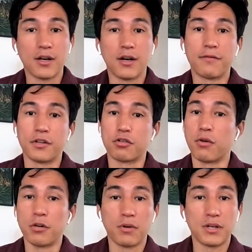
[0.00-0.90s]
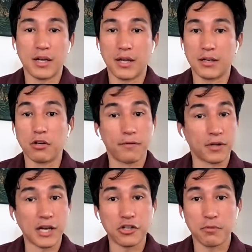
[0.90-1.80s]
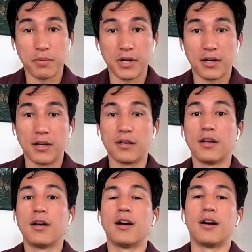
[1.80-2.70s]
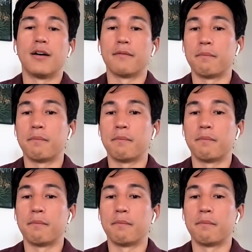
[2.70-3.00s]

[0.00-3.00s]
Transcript: of a 21 day notification period uh,